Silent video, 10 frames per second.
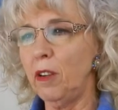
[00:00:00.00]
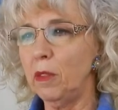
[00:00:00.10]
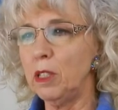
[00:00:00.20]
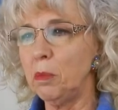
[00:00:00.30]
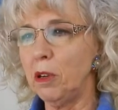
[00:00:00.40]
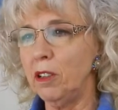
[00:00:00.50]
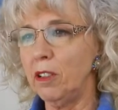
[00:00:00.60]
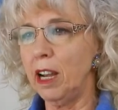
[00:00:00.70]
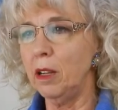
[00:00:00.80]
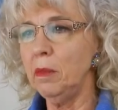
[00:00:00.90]
from this
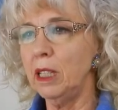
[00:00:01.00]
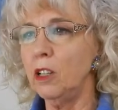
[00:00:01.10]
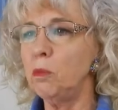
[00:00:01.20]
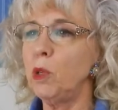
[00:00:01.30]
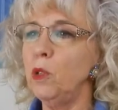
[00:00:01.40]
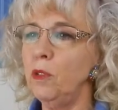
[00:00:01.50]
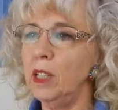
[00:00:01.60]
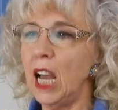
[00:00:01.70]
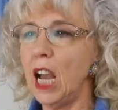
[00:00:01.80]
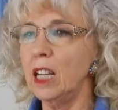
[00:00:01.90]
program and
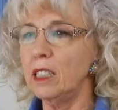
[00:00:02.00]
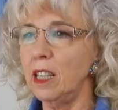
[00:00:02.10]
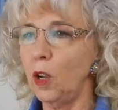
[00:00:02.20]
enhance